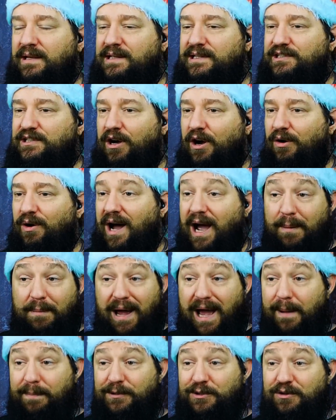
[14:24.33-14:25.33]
So I'm
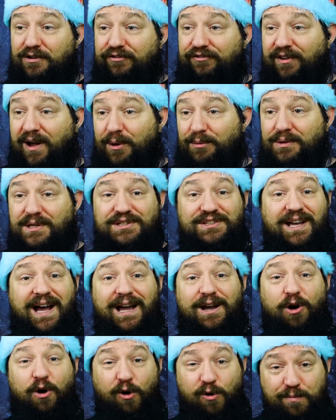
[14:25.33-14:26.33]
happy to have found this.
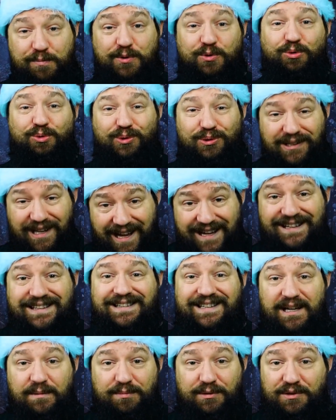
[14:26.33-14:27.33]
I hope you
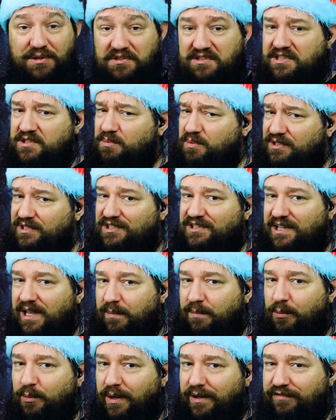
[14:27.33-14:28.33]
liked it, because this was a
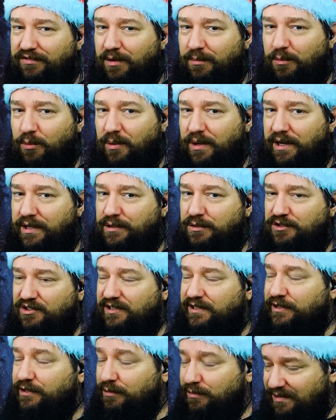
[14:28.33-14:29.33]
step away from what I
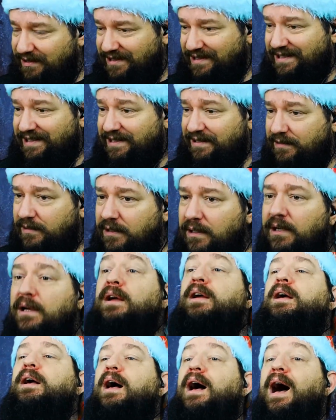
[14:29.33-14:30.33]
usually do.
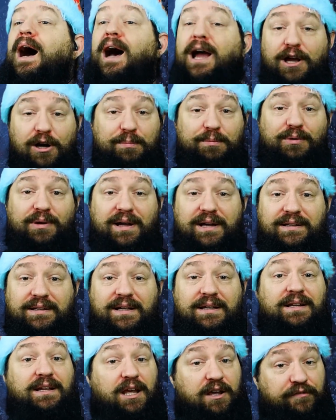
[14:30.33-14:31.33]
I hope you liked
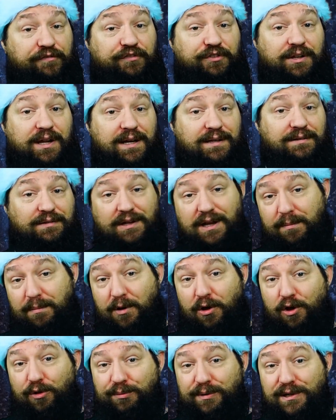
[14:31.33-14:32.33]
it. If you did, then
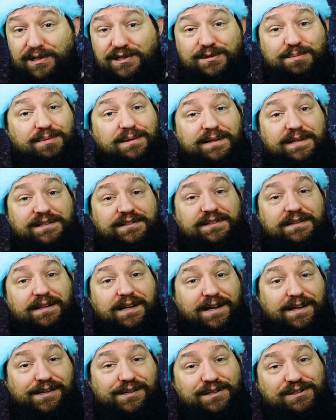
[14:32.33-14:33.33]
by all means, please
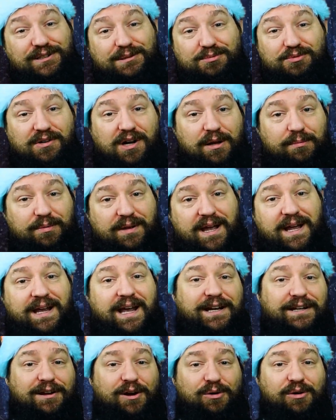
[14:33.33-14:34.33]
like, subscribe and
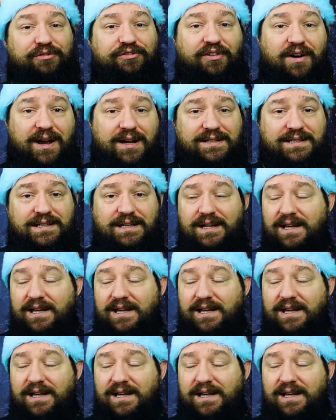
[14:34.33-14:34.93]
get notified.